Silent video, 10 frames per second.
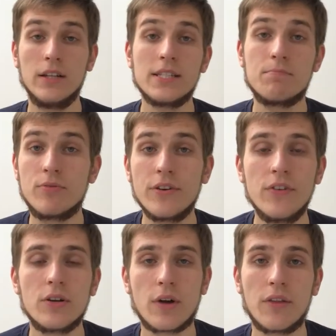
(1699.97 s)
Let's
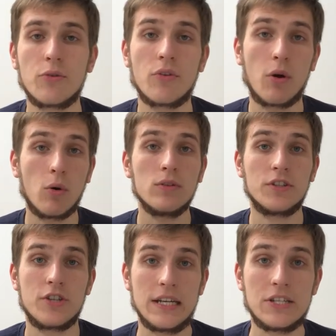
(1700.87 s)
briefly run through all the
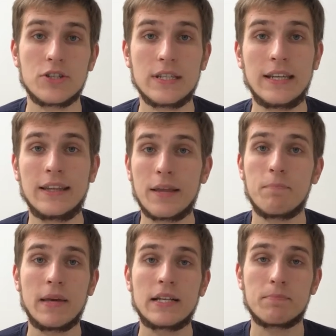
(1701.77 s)
changes in
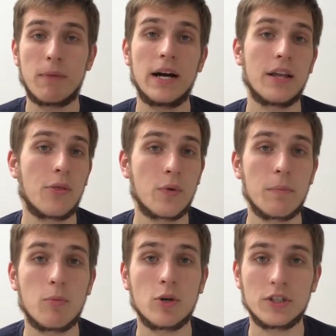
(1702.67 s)
Netpeak Spider
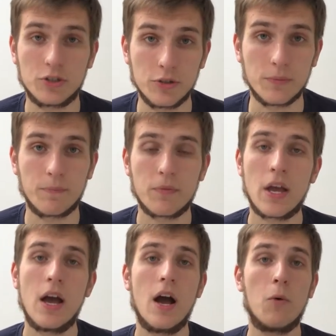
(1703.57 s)
3.2.
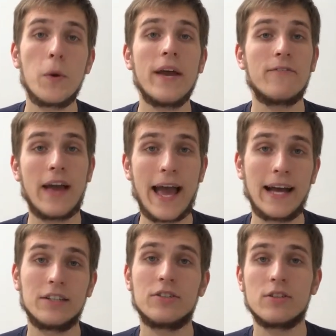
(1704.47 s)
We have
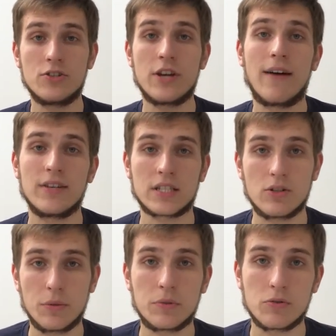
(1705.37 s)
added
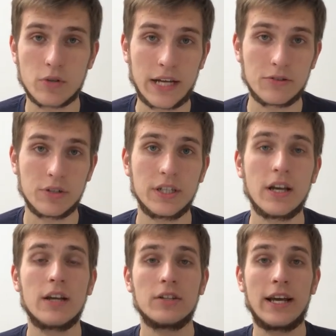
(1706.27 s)
JavaScript rendering,
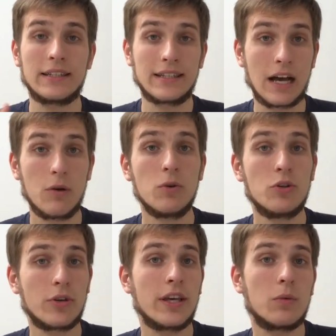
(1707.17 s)
and now
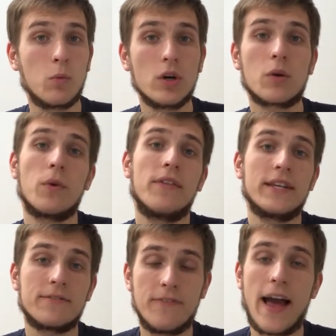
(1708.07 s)
you can work with
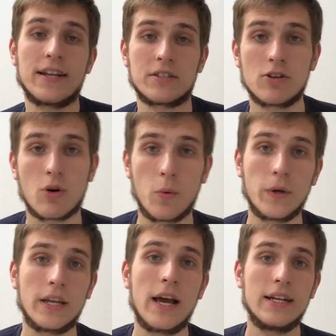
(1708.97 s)
this
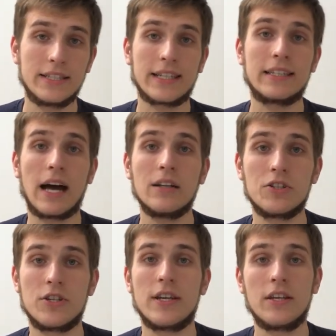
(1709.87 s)
fast-growing
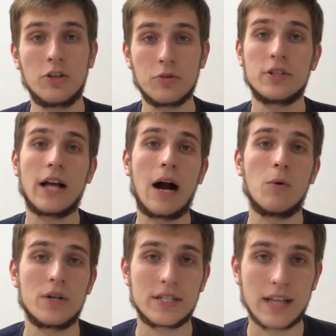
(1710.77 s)
technology using
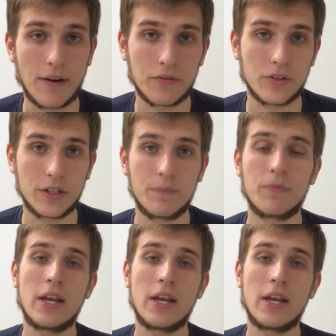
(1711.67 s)
our software.